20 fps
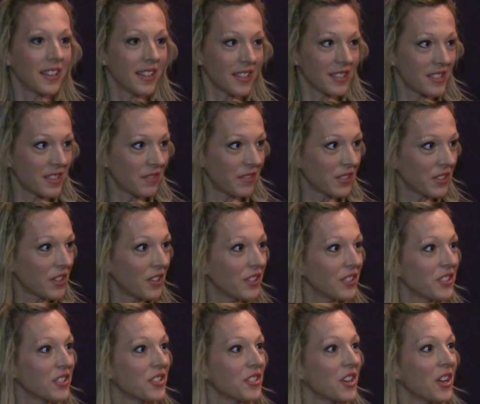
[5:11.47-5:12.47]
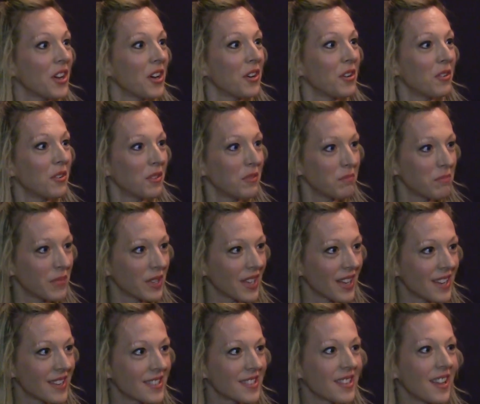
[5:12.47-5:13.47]
a difficult show
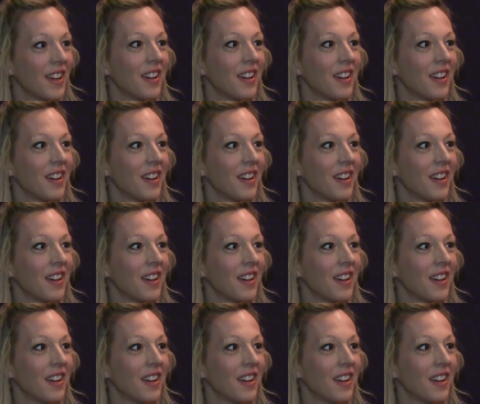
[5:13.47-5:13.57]
because